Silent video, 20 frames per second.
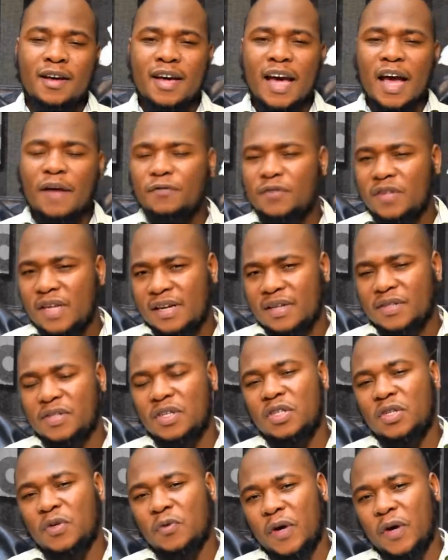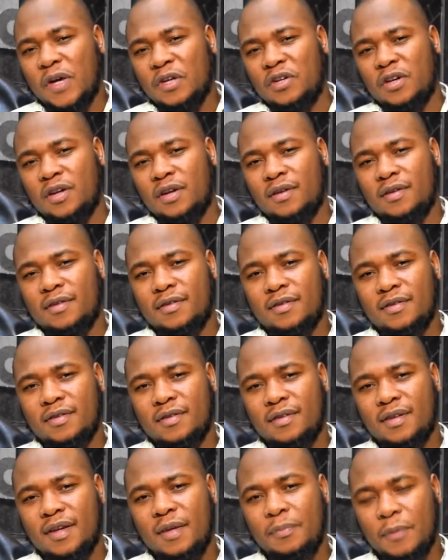I've seen a situation
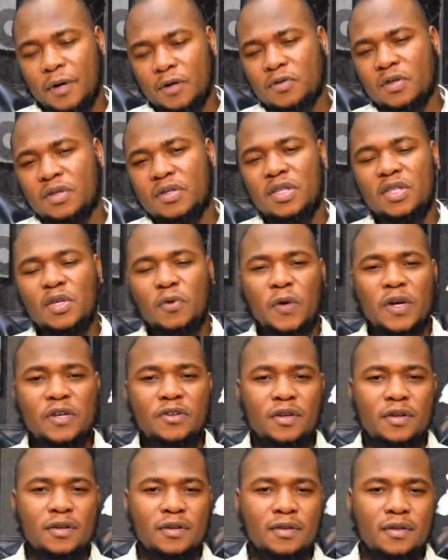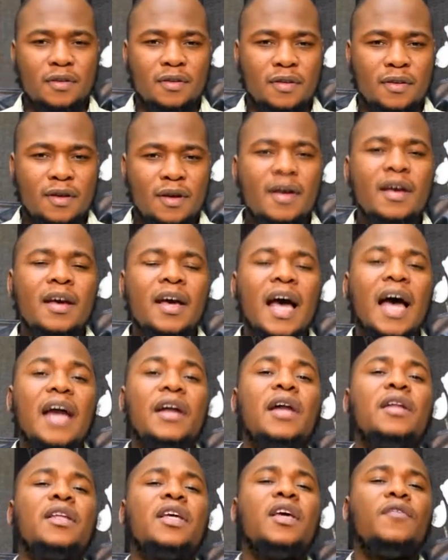a personal situation,
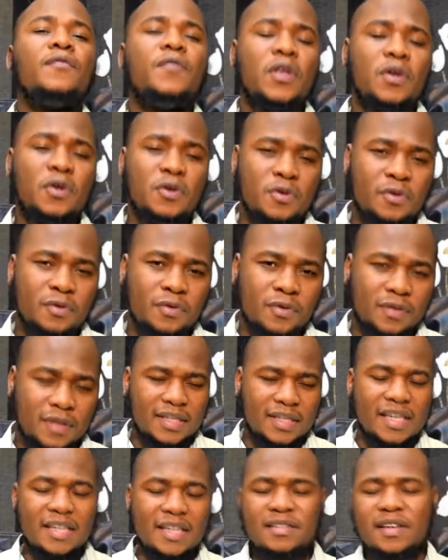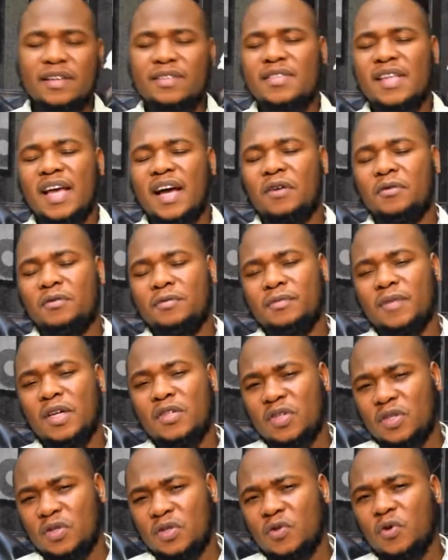and I'll give you details now.
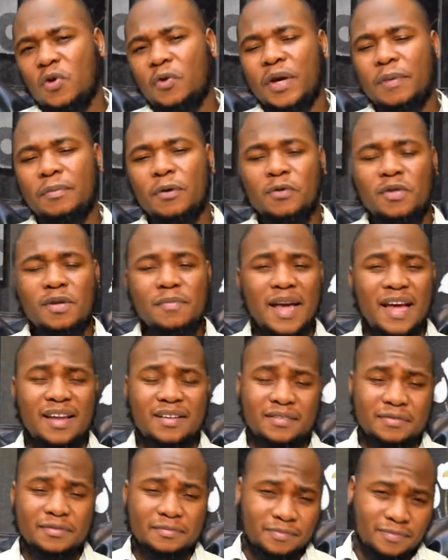It's a story about a man.